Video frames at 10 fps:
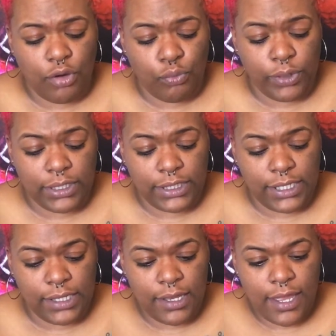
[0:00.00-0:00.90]

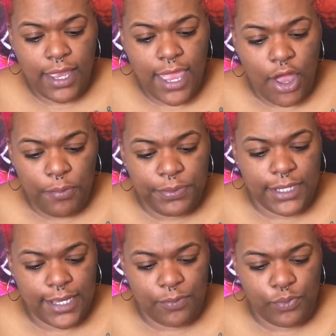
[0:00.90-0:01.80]
really help
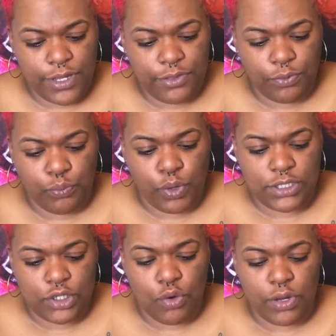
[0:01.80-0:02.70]
them with
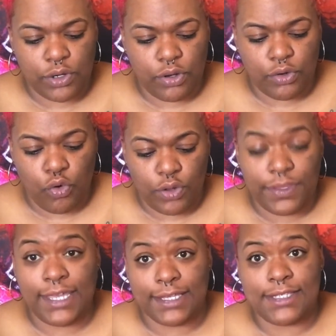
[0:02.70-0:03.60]
what's going on
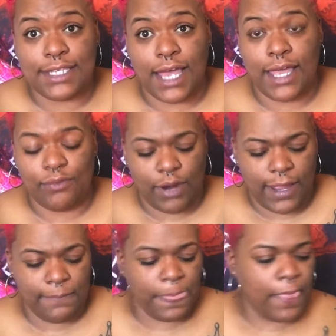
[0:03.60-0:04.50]
the inside,
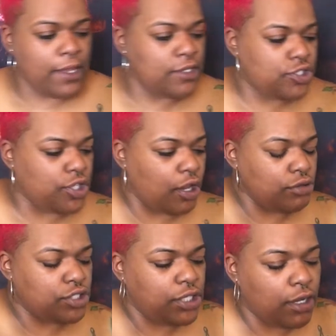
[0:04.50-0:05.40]
right?
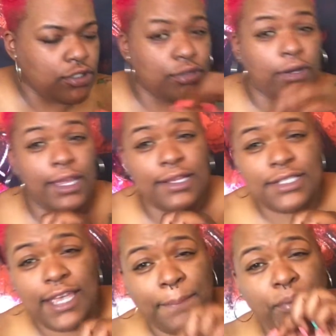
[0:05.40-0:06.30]
So she goes through her
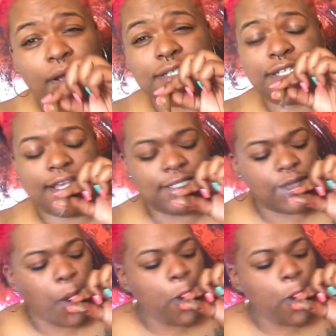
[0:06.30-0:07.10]
intake process.